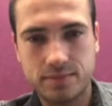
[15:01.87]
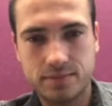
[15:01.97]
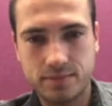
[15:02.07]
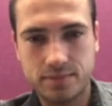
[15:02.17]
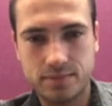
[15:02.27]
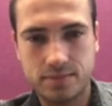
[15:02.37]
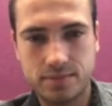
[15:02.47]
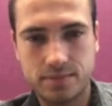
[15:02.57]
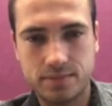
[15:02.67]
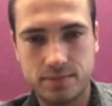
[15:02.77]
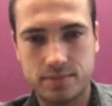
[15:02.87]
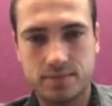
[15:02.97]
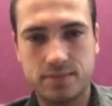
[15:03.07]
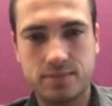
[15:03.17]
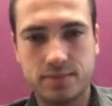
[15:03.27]

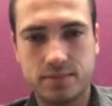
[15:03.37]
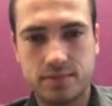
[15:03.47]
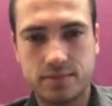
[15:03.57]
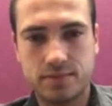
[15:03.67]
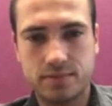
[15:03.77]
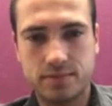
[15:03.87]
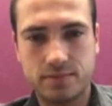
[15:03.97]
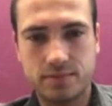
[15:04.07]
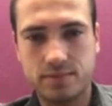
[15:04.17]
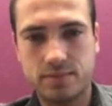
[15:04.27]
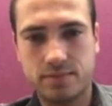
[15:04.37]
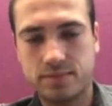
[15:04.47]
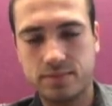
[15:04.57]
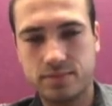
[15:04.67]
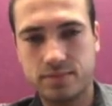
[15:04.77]

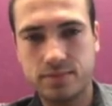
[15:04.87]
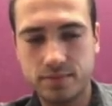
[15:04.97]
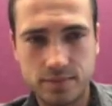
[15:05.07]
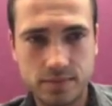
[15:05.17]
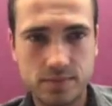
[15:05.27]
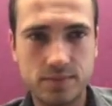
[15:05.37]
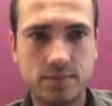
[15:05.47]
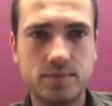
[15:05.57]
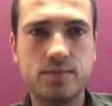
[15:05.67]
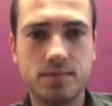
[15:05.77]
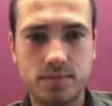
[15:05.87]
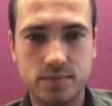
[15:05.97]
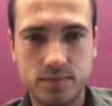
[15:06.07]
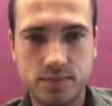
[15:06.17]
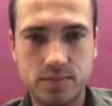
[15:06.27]
(silent)